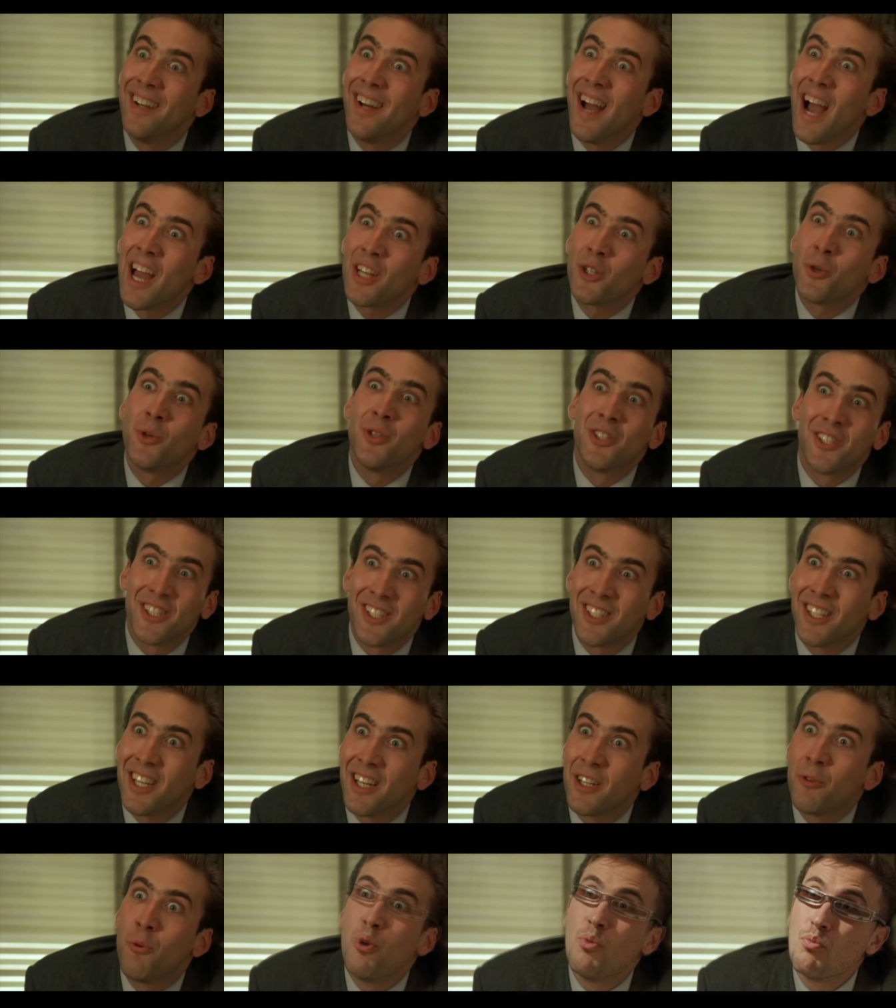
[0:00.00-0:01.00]
I, couldn't
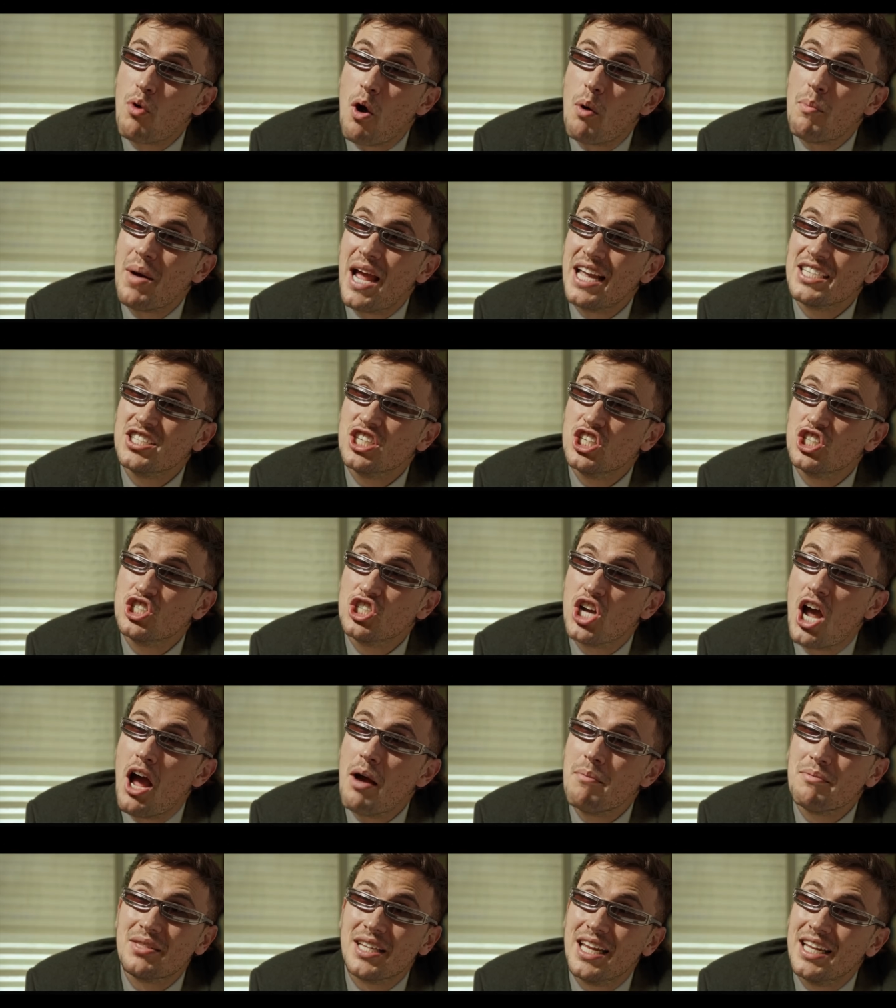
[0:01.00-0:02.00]
think of a more amazing
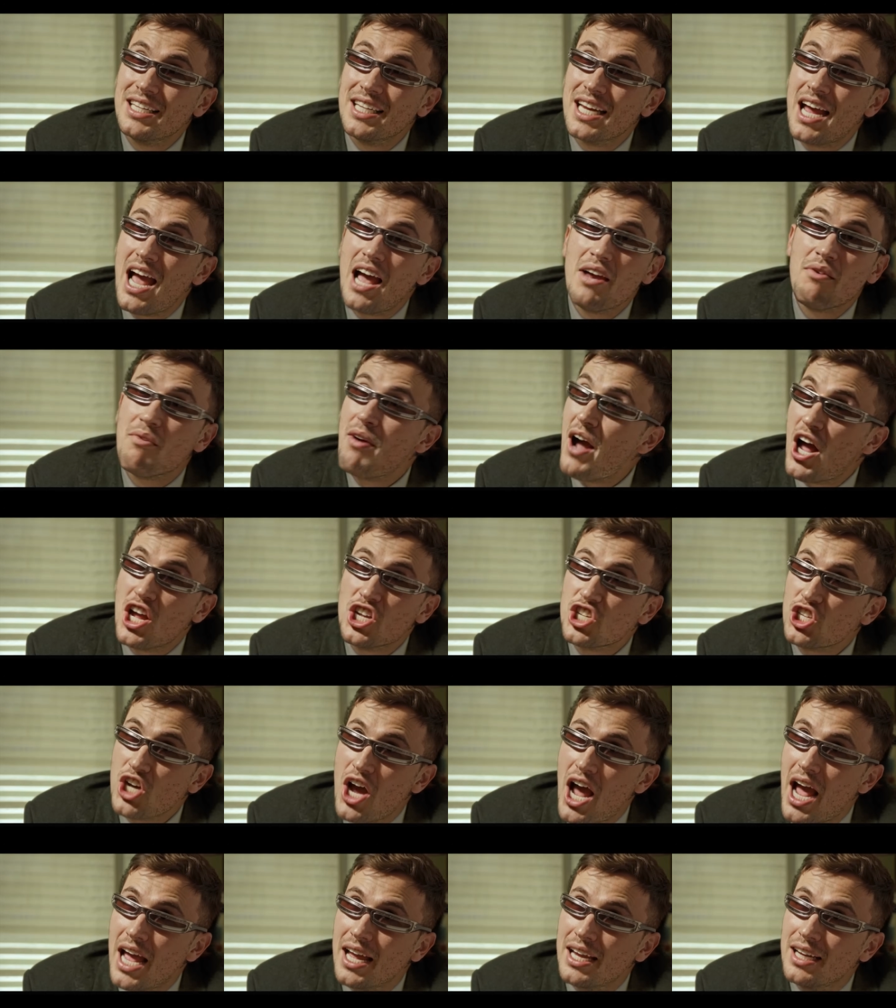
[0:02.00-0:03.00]
job than AI if I
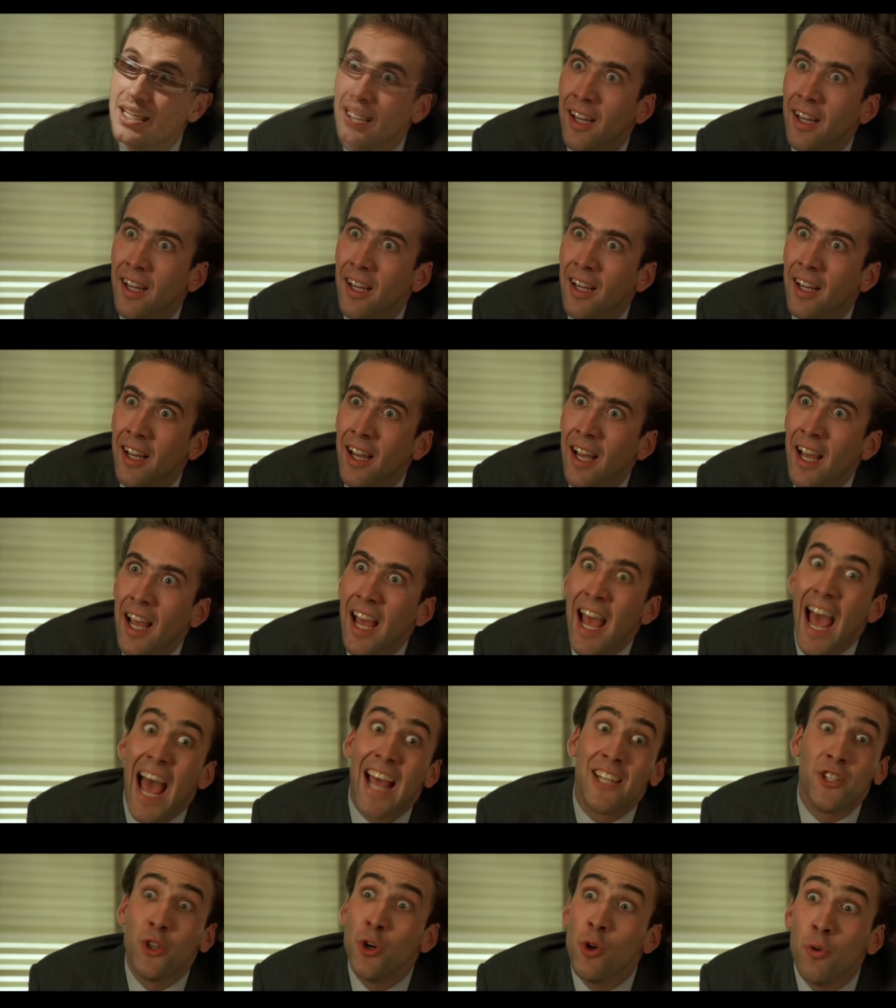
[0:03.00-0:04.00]
tried.
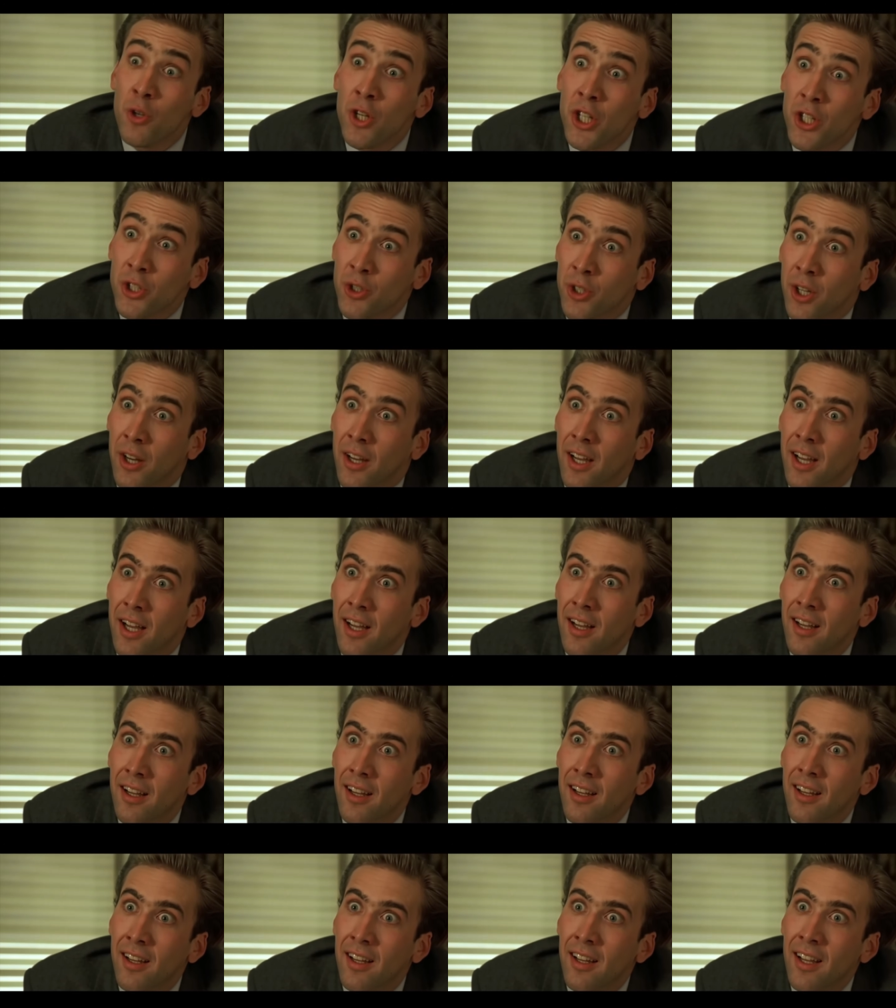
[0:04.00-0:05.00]
And you're gonna do it.
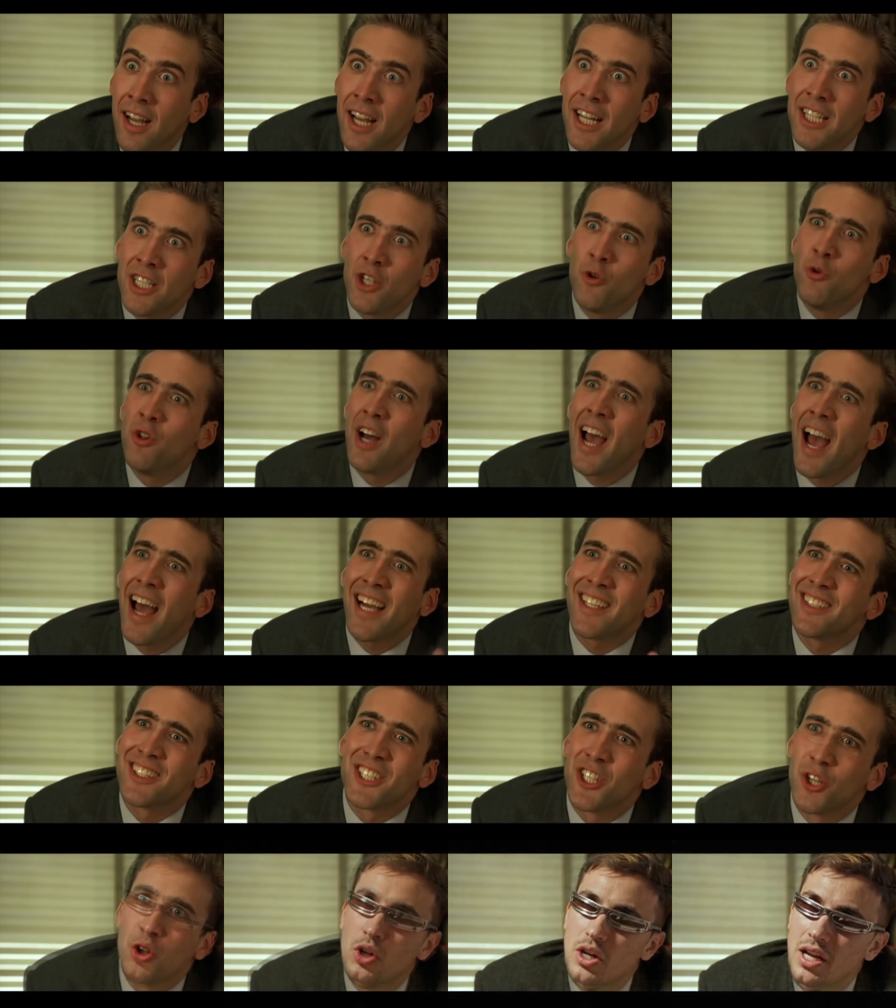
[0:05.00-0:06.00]
You have
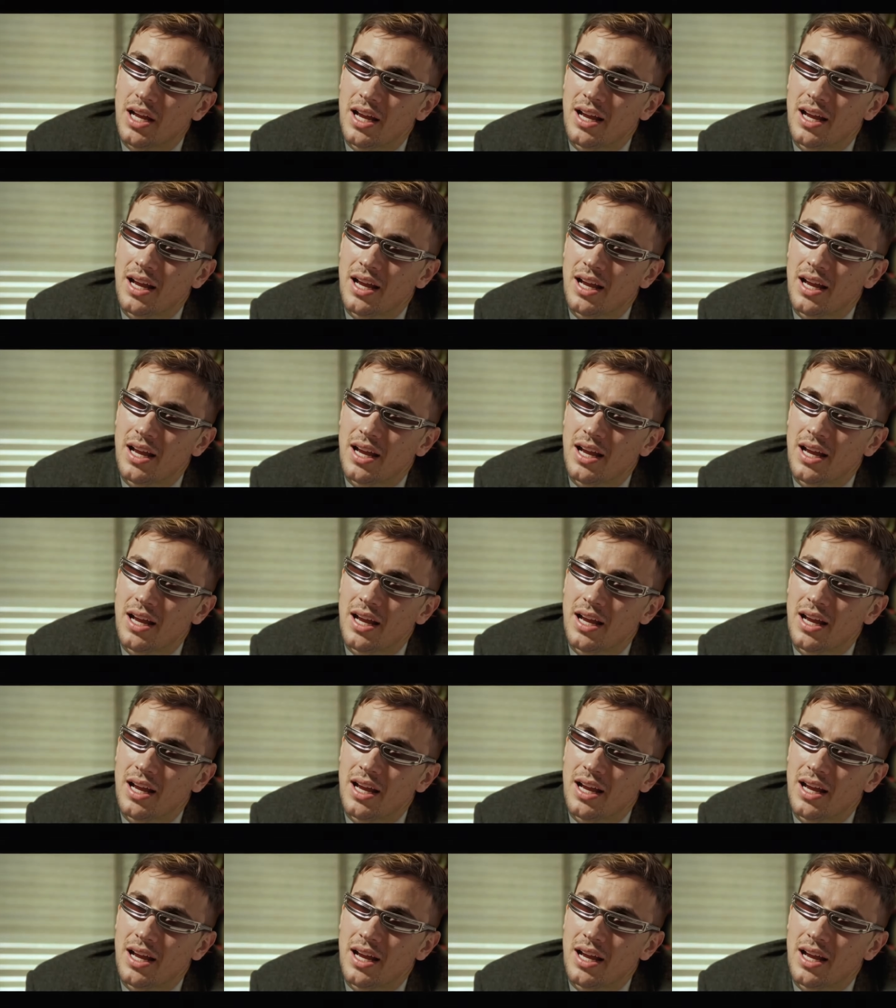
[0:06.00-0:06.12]
to.